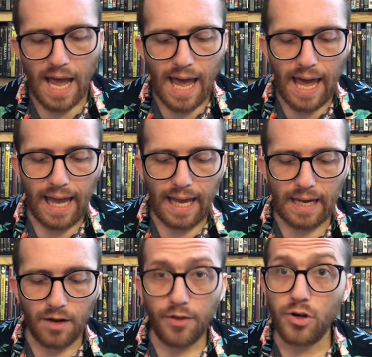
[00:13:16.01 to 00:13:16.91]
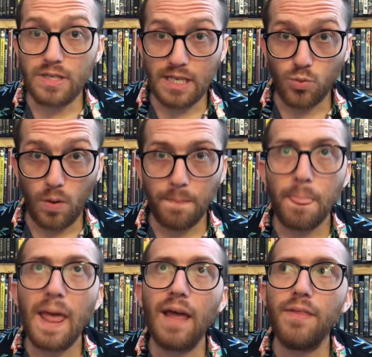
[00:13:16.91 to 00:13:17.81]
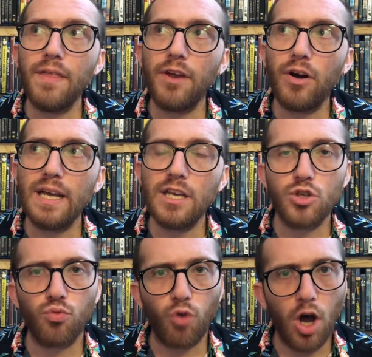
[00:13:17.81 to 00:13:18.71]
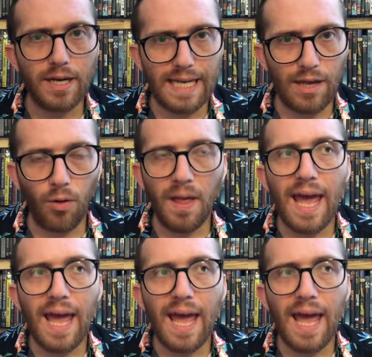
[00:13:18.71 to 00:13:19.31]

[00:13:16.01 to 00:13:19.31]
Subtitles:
And there is this one, and then there is Raw Deal,